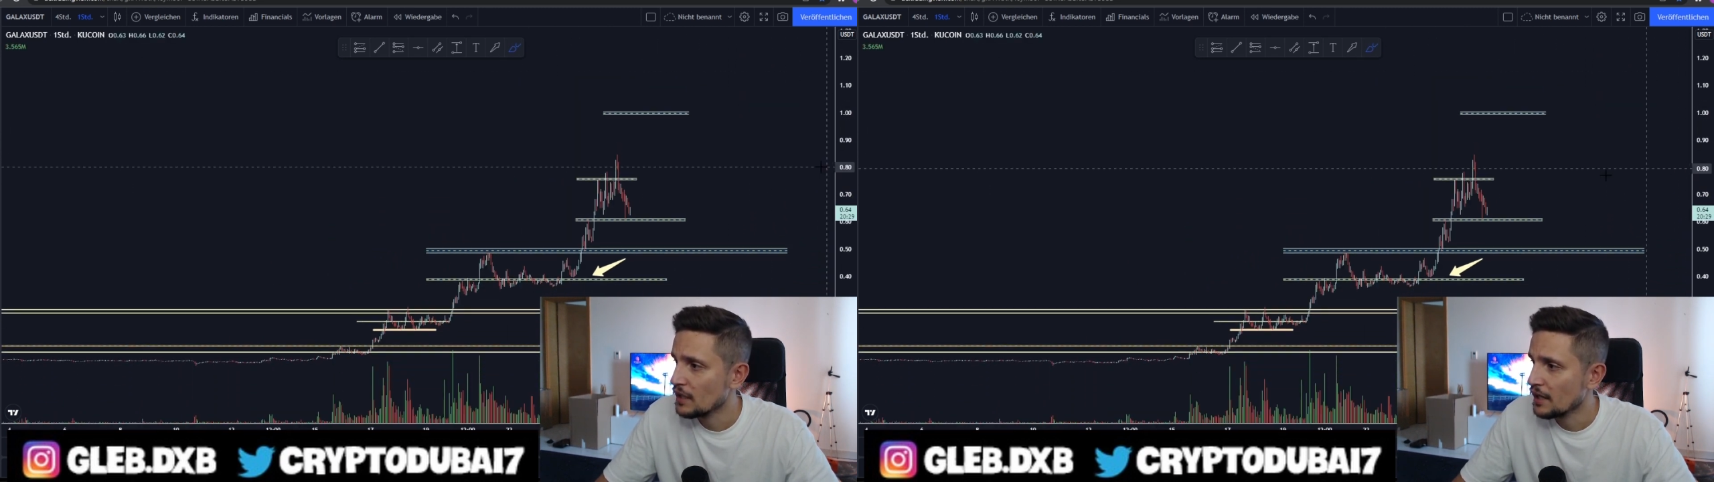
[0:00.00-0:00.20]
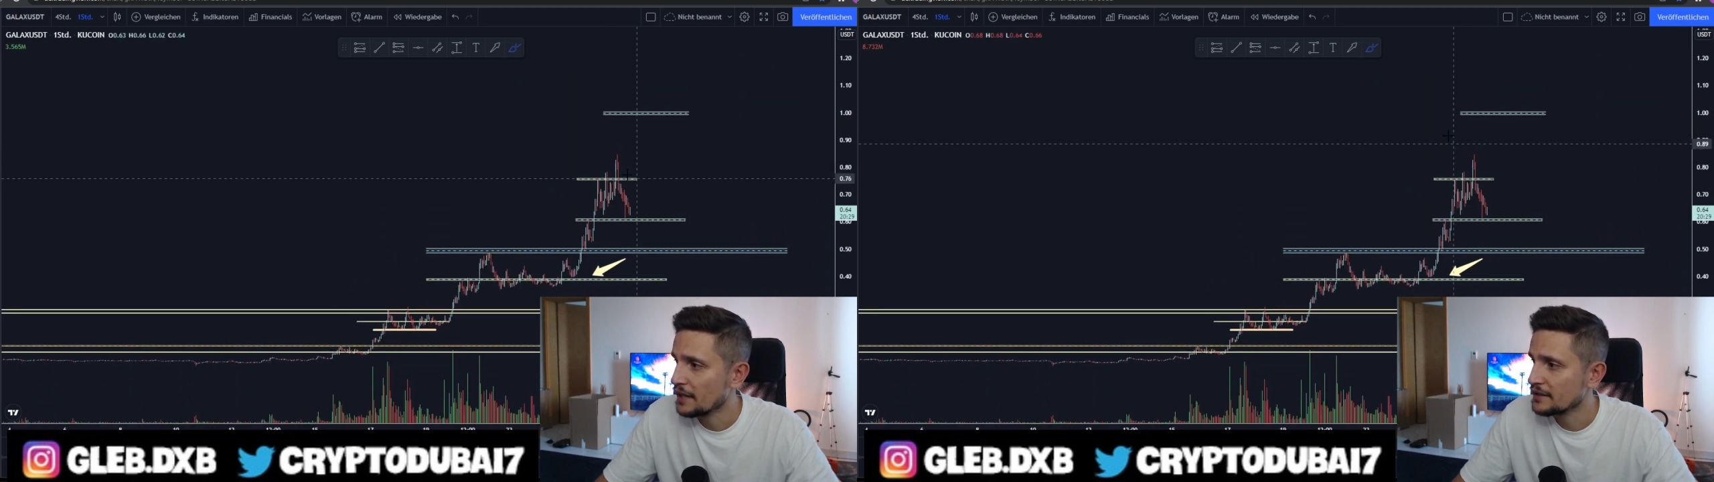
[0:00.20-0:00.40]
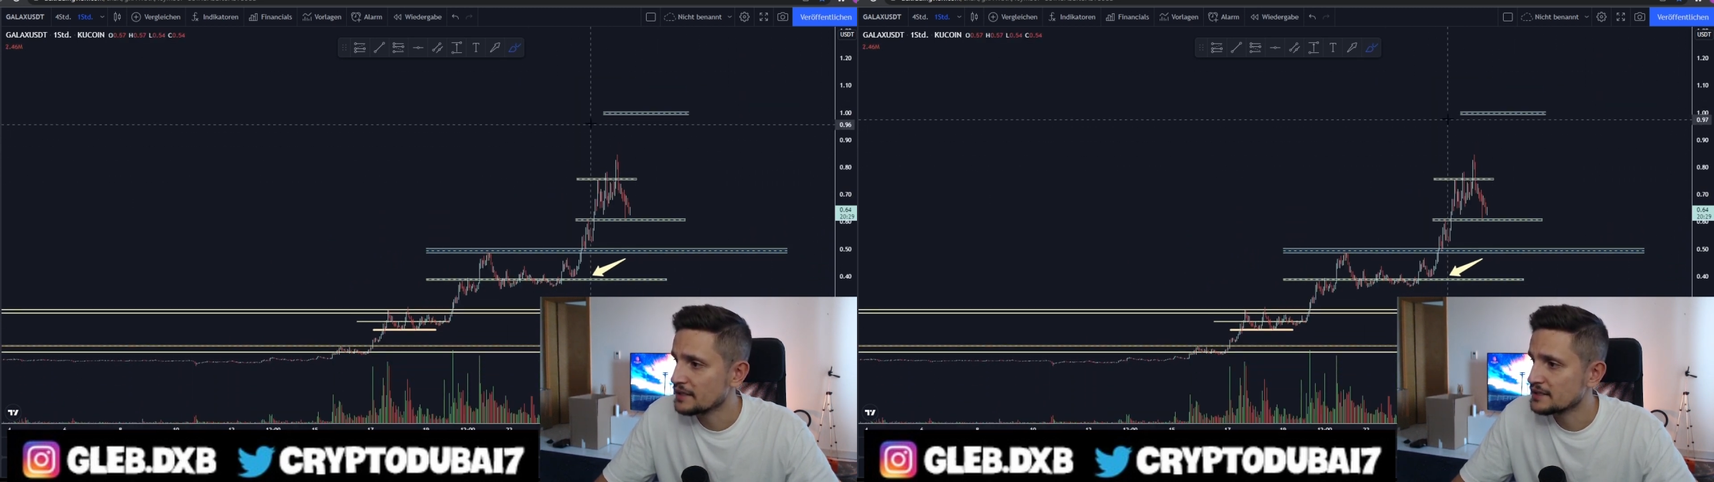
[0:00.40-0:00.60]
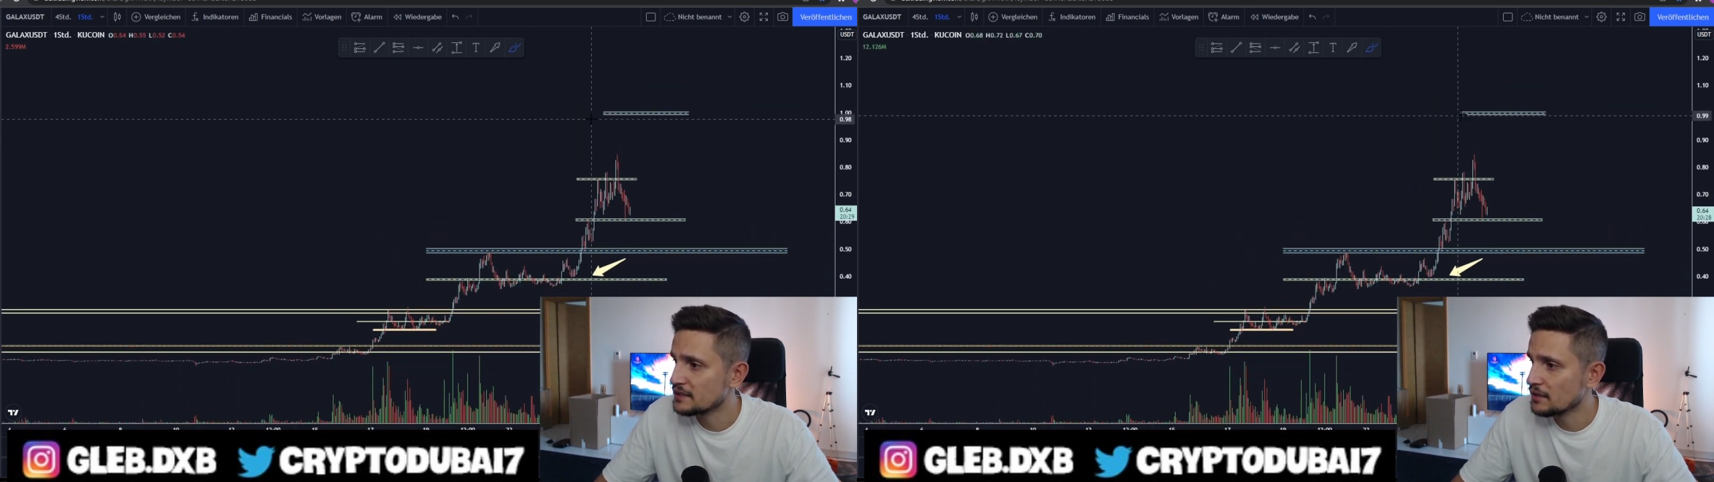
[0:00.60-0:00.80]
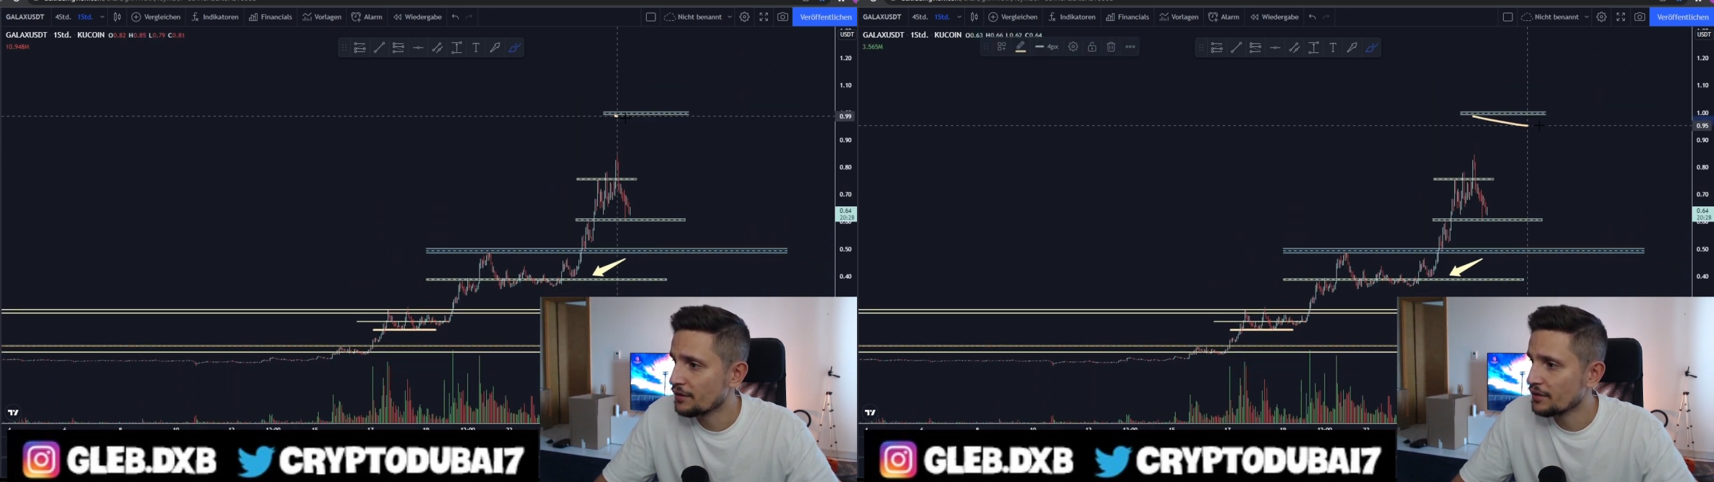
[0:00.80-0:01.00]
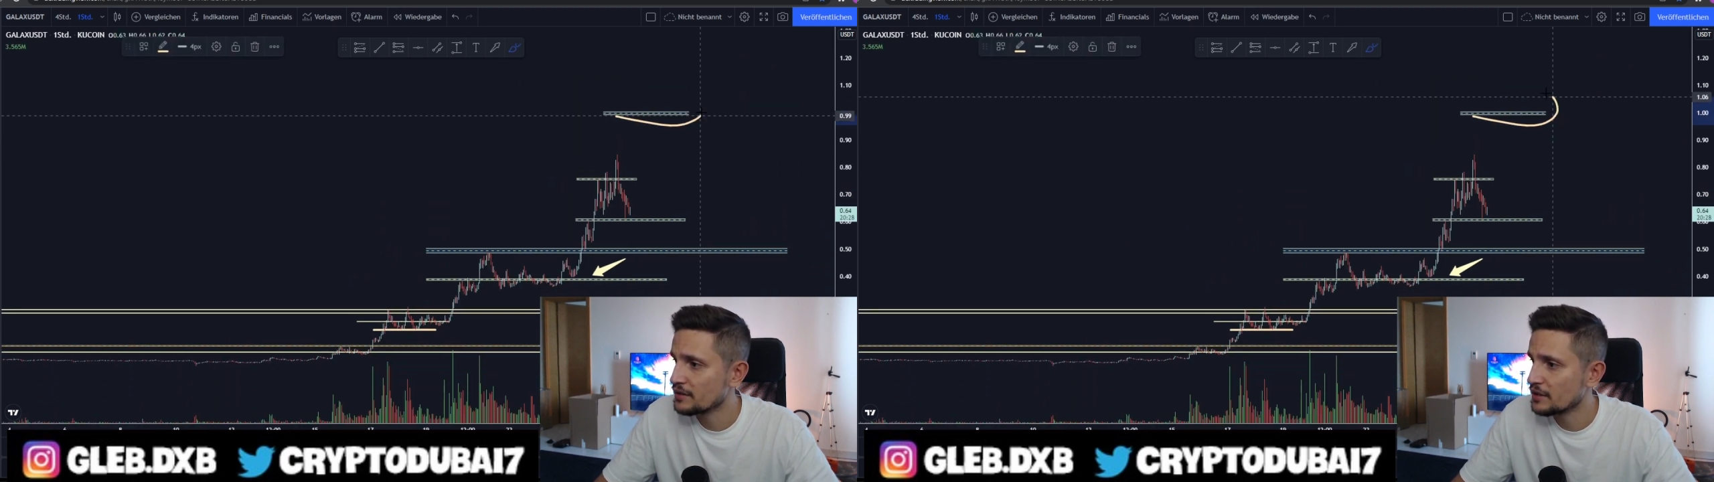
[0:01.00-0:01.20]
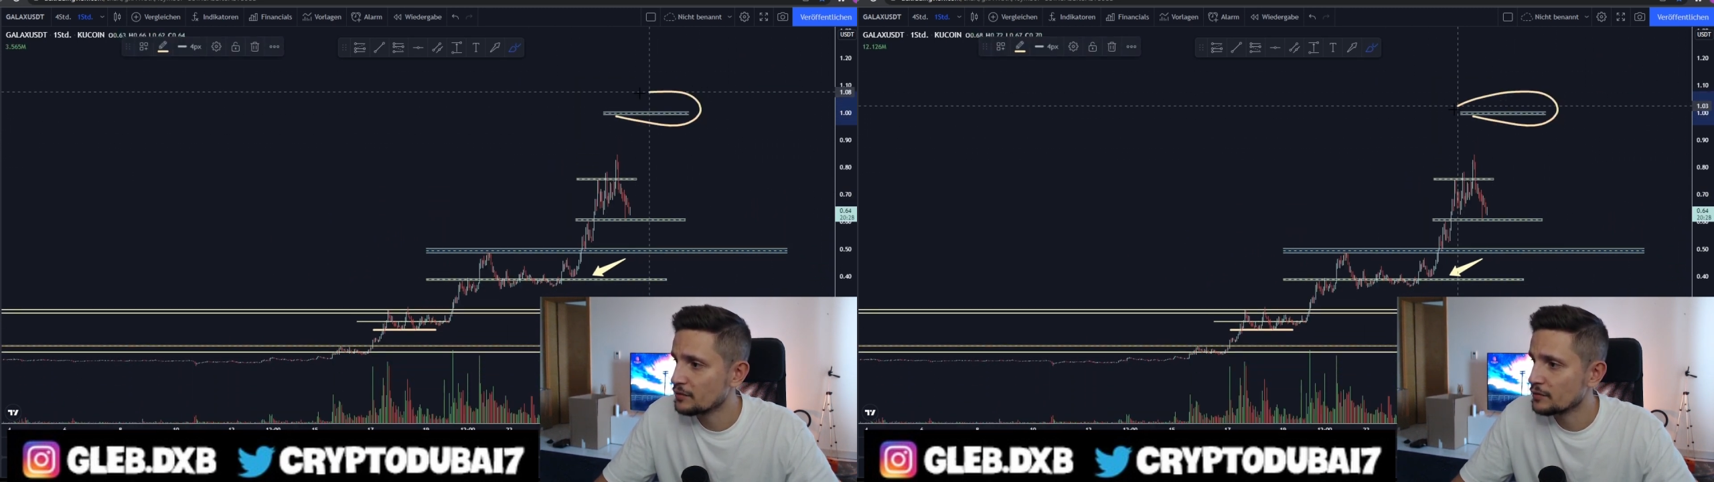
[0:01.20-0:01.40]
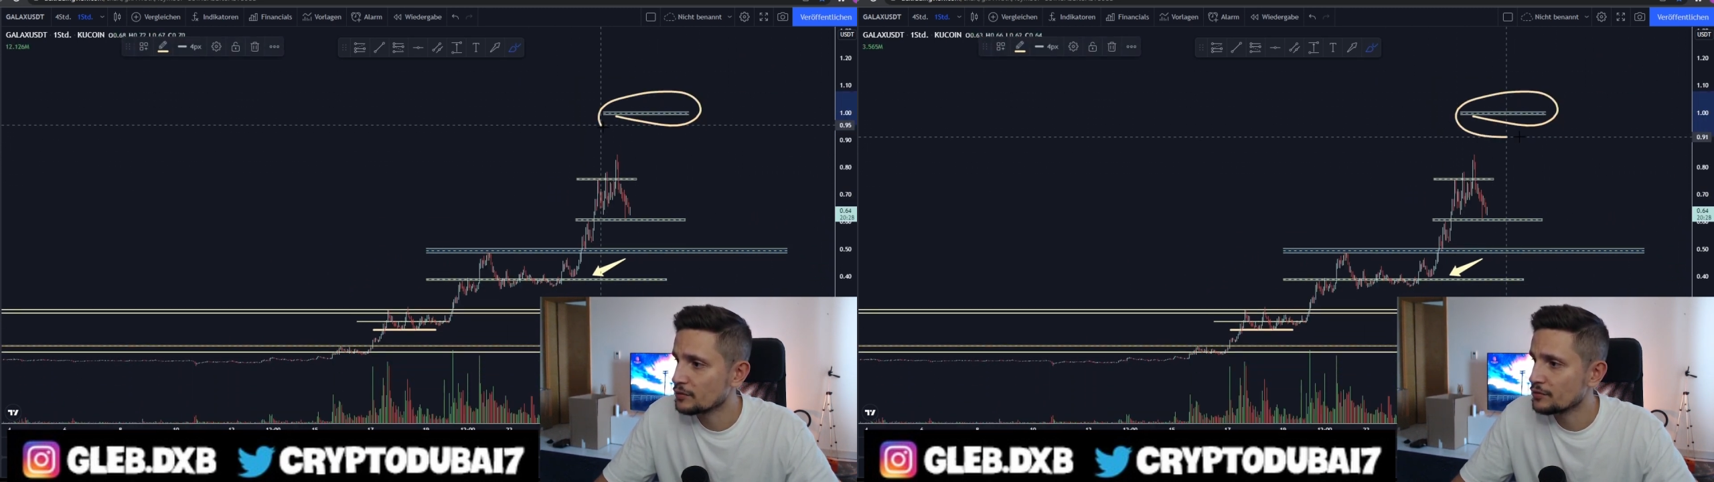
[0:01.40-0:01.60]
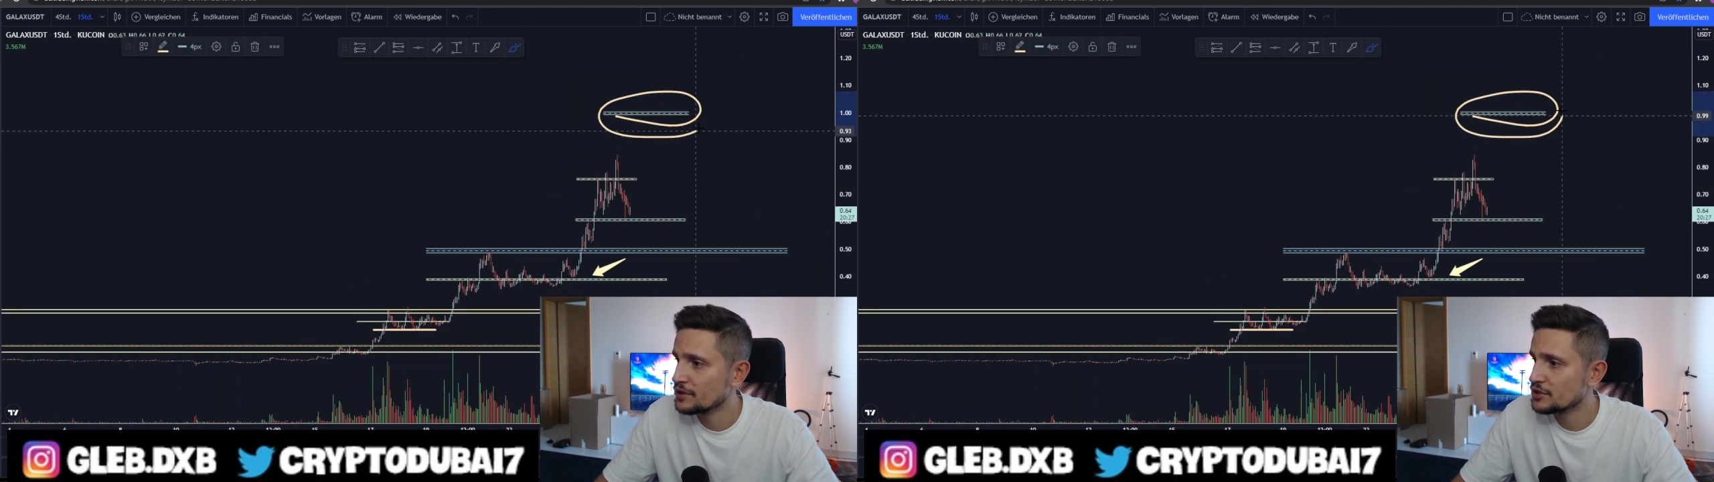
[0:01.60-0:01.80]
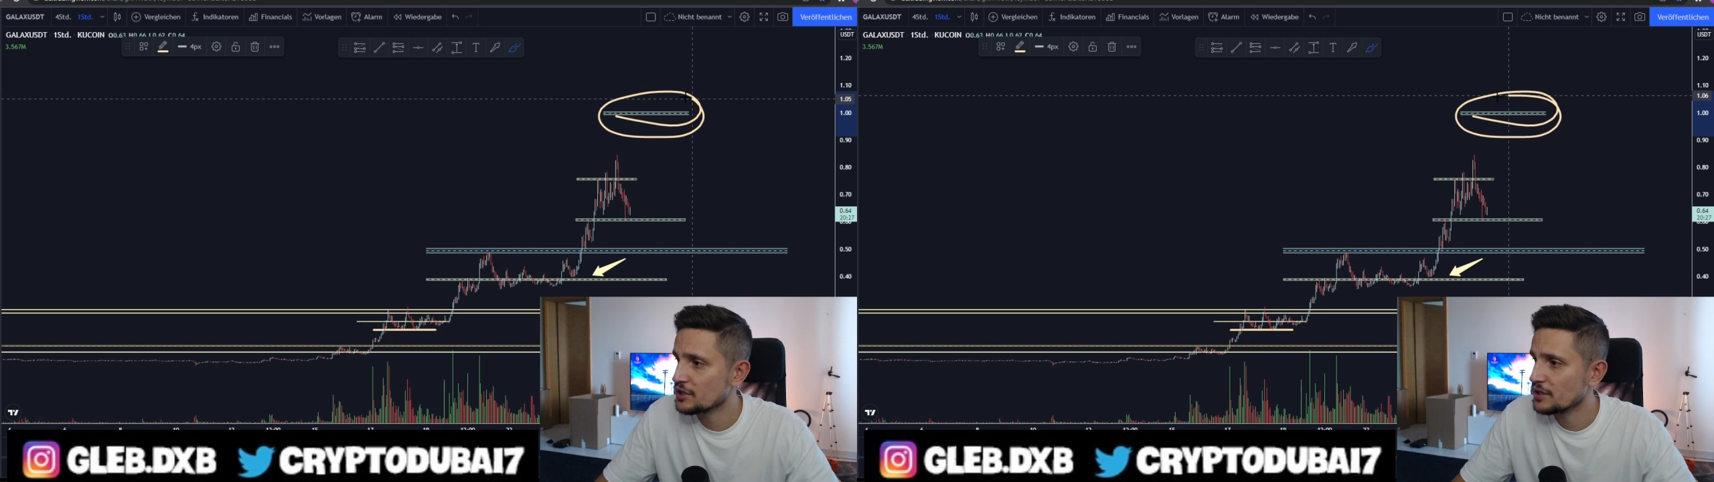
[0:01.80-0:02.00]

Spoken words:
And I still think that we will reach